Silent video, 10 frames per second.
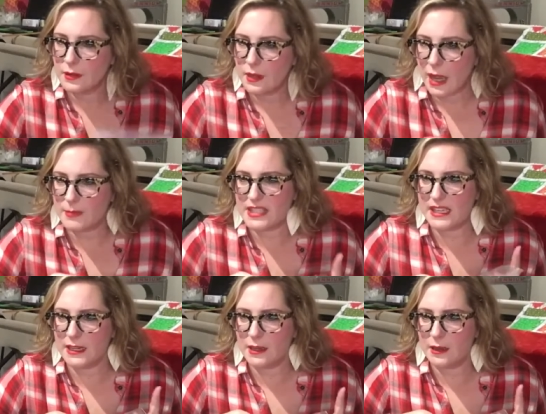I'm
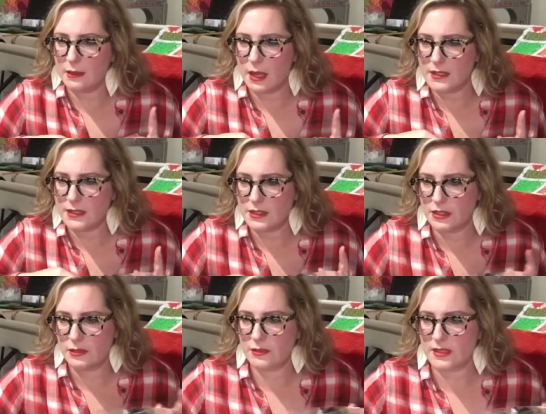seeing lots of
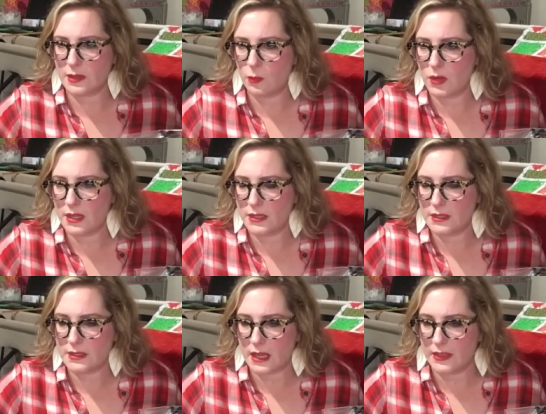2s and
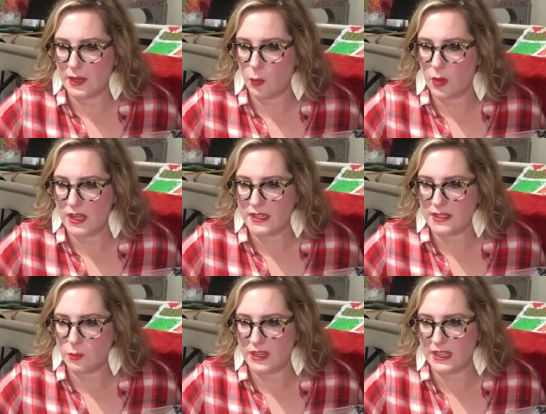1s. I think 1 is
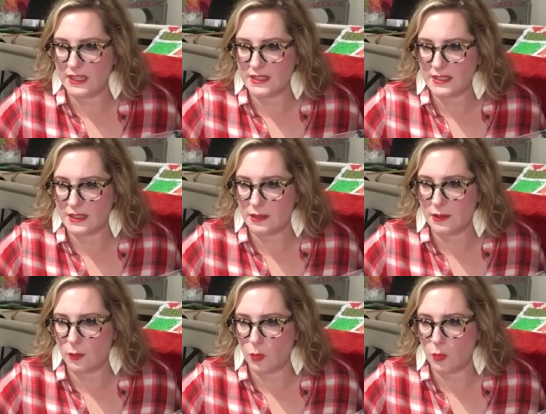winning still.